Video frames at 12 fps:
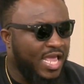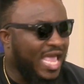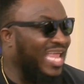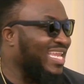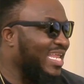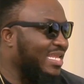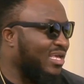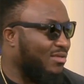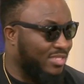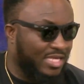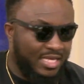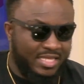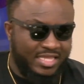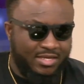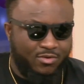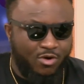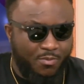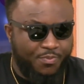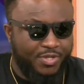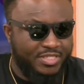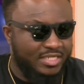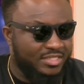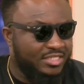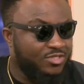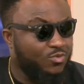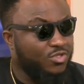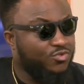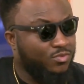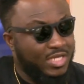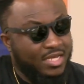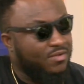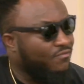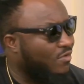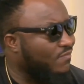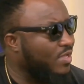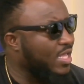and then the corporate entities want to get involved.